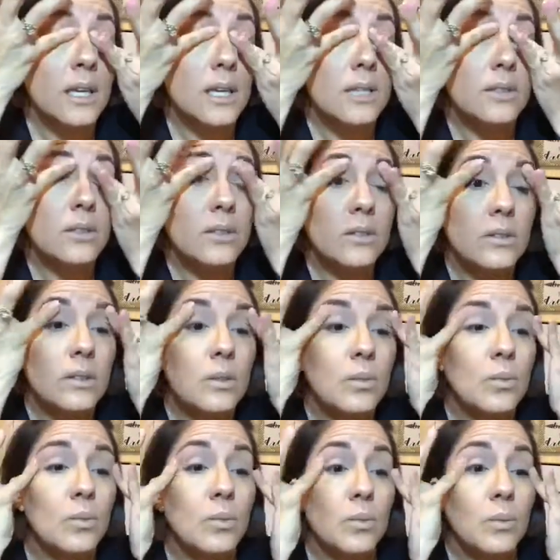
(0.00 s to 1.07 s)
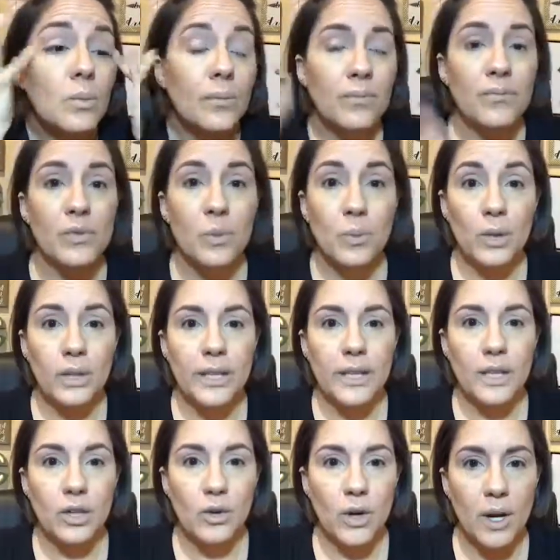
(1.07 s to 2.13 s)
It's really
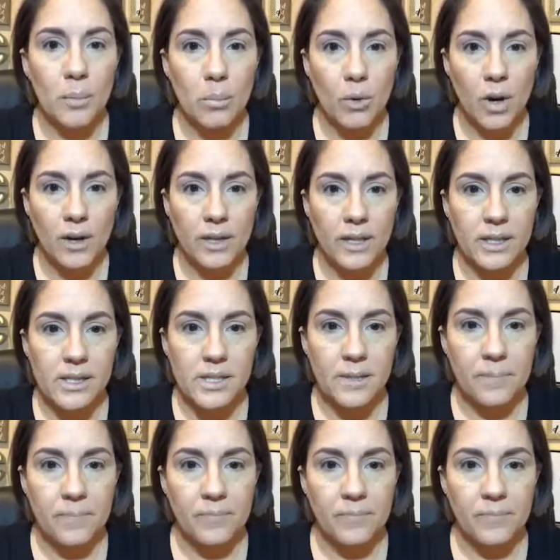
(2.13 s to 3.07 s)
a great product.